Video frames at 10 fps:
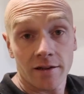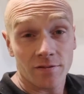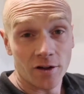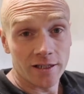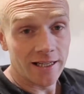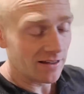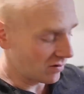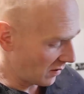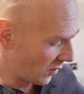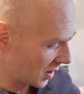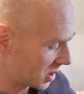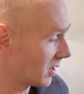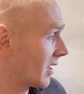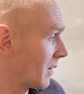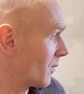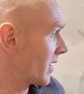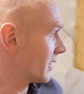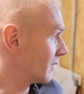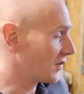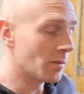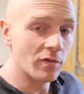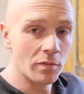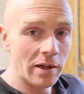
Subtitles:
Finally, to avoid Joe getting wet filming from